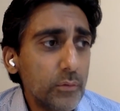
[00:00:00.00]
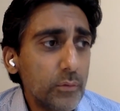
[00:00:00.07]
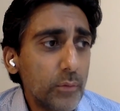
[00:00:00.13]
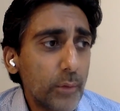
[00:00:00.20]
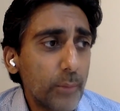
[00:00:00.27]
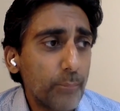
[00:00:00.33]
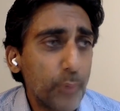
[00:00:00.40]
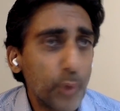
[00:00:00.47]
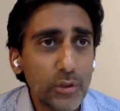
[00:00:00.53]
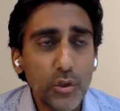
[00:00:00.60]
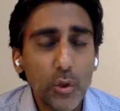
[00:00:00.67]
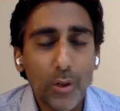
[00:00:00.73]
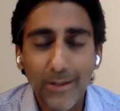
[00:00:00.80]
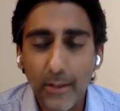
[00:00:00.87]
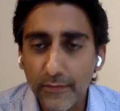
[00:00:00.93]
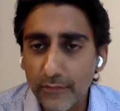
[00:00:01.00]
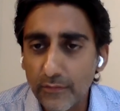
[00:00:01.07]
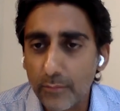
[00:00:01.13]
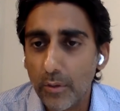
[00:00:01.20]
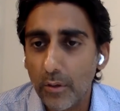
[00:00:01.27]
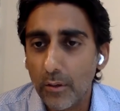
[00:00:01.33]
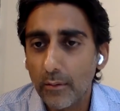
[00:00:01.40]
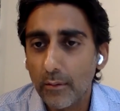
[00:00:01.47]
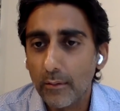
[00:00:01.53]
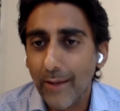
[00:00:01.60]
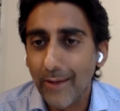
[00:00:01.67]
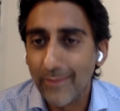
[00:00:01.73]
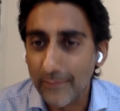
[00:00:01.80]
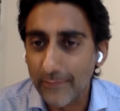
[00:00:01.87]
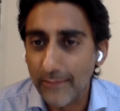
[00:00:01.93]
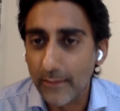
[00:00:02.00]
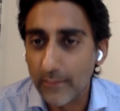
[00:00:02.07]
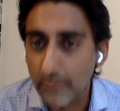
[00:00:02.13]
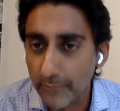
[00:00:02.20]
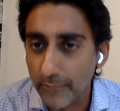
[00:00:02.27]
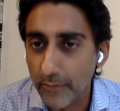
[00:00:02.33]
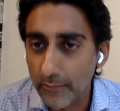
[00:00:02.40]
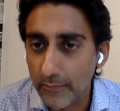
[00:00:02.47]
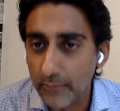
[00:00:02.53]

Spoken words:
put your customer at the center first, right?